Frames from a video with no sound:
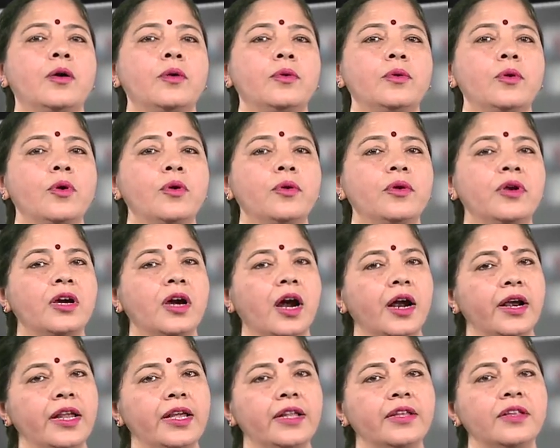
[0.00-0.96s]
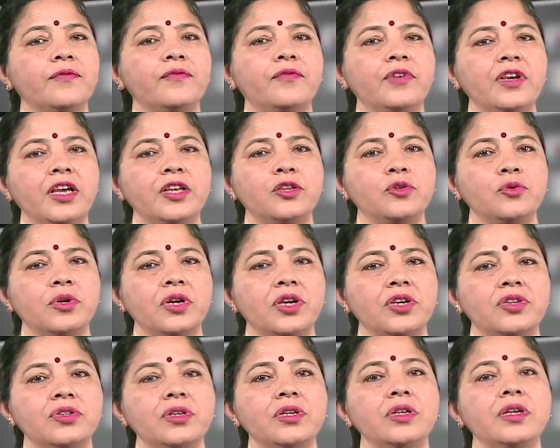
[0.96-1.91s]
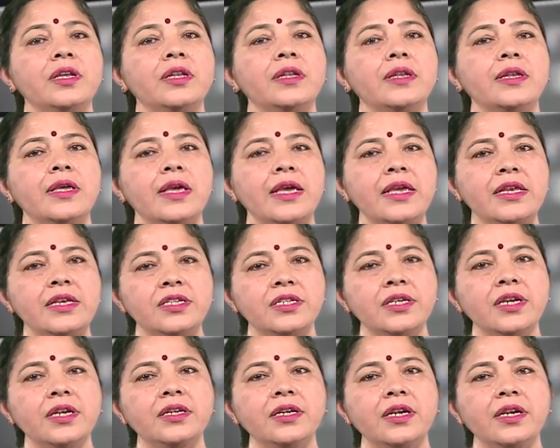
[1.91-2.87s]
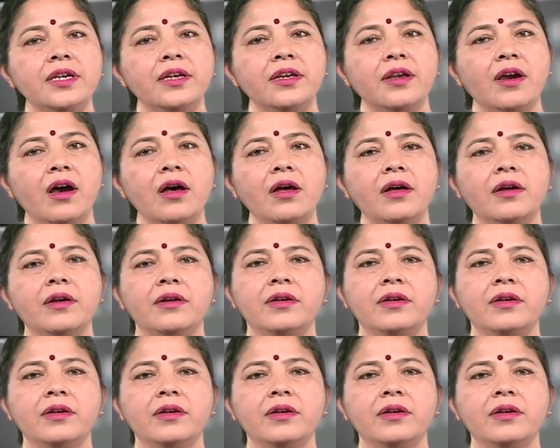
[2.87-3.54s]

Now, regarding the free education in ancient India,